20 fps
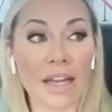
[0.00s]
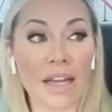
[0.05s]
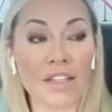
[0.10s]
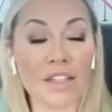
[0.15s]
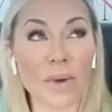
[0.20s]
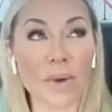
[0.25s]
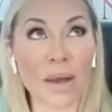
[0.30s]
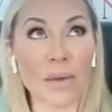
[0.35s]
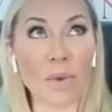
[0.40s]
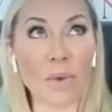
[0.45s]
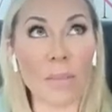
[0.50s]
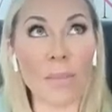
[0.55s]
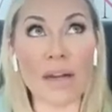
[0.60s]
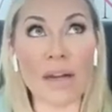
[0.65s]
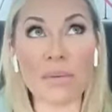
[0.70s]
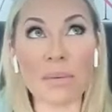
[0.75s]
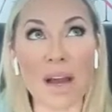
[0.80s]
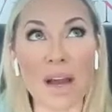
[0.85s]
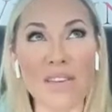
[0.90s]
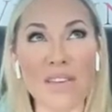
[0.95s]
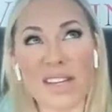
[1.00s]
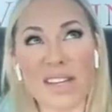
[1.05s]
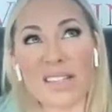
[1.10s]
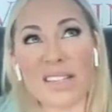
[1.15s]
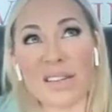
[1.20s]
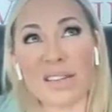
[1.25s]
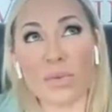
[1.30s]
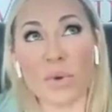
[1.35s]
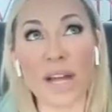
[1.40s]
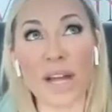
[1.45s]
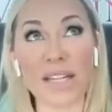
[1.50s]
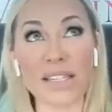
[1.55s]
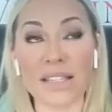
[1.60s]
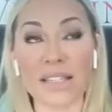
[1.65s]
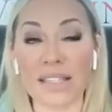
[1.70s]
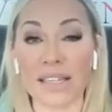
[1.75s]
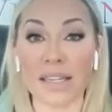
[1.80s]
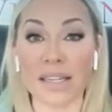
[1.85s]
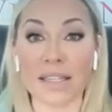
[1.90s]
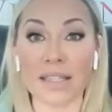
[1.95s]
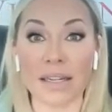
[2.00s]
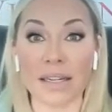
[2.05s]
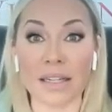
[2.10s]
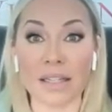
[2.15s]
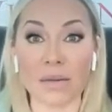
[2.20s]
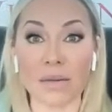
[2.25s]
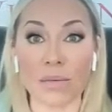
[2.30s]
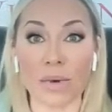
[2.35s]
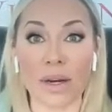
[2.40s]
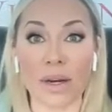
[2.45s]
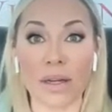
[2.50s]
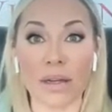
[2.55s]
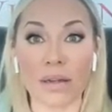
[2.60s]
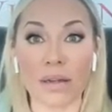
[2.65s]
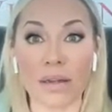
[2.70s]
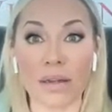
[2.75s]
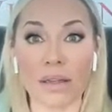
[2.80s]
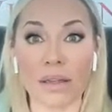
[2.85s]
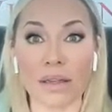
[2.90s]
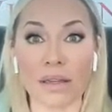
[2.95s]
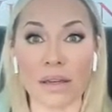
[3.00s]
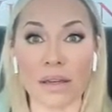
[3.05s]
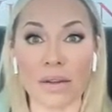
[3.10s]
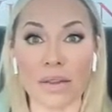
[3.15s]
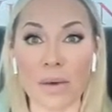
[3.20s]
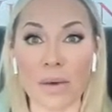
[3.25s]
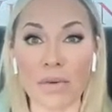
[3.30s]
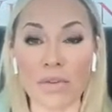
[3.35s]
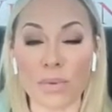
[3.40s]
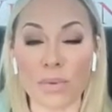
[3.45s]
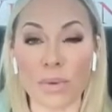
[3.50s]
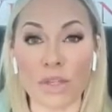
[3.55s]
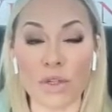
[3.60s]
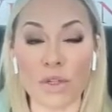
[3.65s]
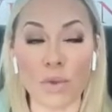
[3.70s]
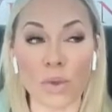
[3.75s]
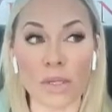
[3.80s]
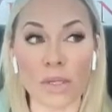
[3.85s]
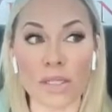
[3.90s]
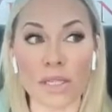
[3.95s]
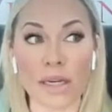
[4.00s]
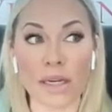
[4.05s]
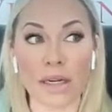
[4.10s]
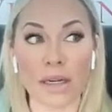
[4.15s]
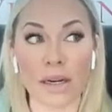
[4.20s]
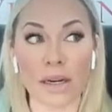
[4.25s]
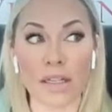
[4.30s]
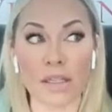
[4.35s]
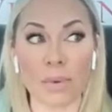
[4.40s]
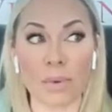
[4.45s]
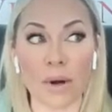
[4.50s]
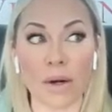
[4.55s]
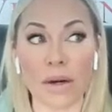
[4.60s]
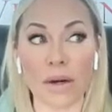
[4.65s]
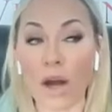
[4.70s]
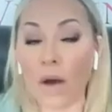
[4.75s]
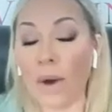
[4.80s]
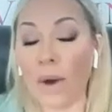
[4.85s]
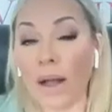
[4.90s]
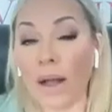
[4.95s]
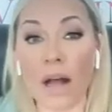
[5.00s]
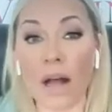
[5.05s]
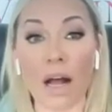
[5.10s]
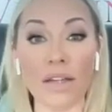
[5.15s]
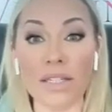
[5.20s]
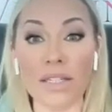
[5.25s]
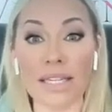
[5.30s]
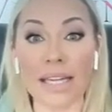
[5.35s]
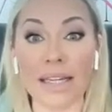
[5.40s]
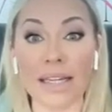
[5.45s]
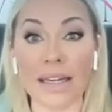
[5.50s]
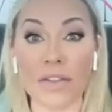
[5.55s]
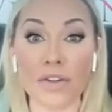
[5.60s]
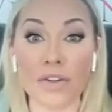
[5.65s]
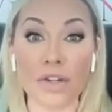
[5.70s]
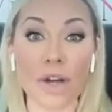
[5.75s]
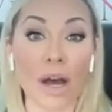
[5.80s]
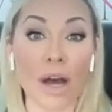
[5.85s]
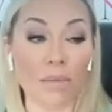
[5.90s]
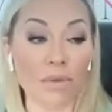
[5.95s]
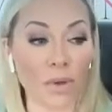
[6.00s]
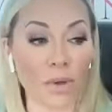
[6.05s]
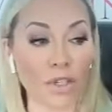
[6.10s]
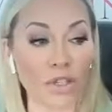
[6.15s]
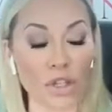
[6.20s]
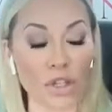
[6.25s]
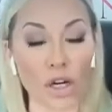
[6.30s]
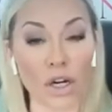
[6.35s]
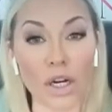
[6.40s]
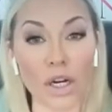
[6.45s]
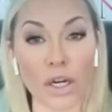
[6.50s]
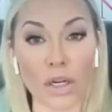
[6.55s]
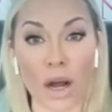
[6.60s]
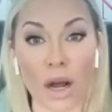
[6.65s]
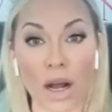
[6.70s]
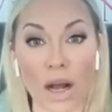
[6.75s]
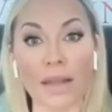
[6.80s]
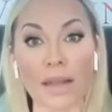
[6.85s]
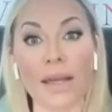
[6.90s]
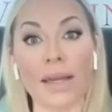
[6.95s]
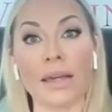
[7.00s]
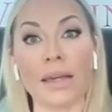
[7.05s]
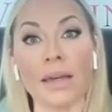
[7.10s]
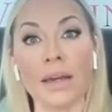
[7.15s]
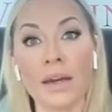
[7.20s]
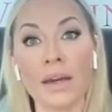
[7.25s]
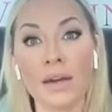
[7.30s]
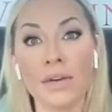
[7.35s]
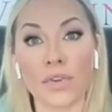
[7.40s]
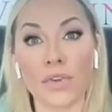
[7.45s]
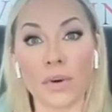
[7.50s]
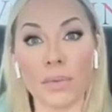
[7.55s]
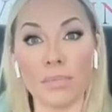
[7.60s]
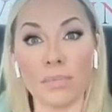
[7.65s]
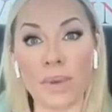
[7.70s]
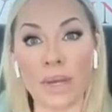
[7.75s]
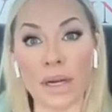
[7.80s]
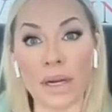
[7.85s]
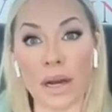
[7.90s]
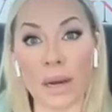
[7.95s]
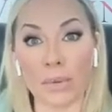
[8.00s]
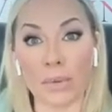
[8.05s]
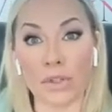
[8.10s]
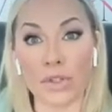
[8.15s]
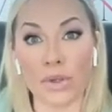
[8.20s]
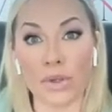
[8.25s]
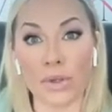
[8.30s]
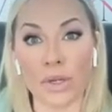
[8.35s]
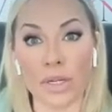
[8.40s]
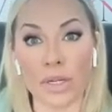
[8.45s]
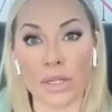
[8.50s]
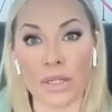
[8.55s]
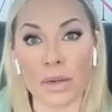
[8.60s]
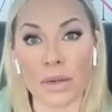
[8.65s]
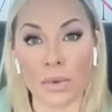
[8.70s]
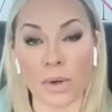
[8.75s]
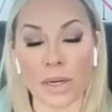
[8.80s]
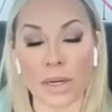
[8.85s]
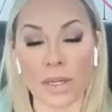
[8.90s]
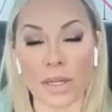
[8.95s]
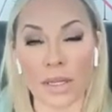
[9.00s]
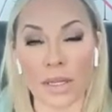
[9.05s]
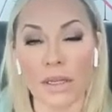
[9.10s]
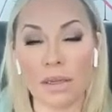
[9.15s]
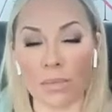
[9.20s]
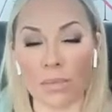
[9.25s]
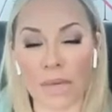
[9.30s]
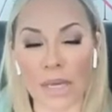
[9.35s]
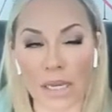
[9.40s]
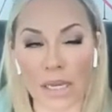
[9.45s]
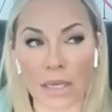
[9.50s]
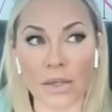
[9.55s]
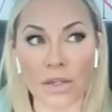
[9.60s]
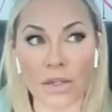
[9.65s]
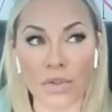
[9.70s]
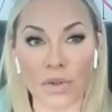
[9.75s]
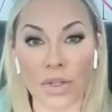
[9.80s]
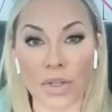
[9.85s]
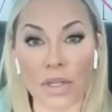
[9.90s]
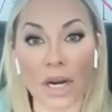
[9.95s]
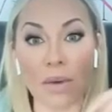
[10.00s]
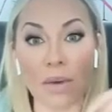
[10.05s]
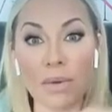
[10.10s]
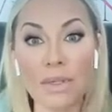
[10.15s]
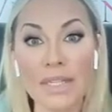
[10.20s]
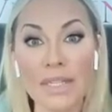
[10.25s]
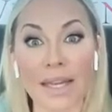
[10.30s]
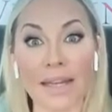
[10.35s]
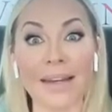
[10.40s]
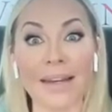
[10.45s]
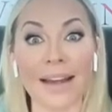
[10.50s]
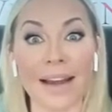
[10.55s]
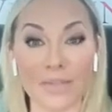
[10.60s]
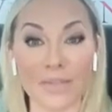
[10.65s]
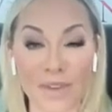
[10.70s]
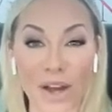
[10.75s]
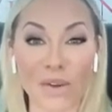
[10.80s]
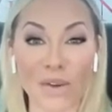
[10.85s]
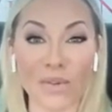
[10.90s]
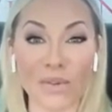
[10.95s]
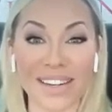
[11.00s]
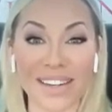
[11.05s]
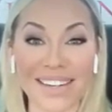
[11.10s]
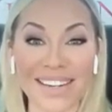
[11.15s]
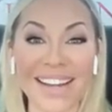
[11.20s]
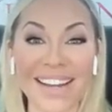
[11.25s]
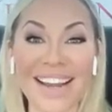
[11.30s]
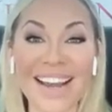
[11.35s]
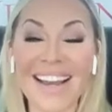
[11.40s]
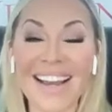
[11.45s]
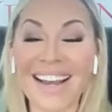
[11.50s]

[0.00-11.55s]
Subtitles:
And so I went back to my office and I said, well, that stinks. He doesn't want to, that was really short-sighted on his part. Oh, well, I'll just take another job. So I started calling for big opportunities that were in the media industry that I was in. I found one.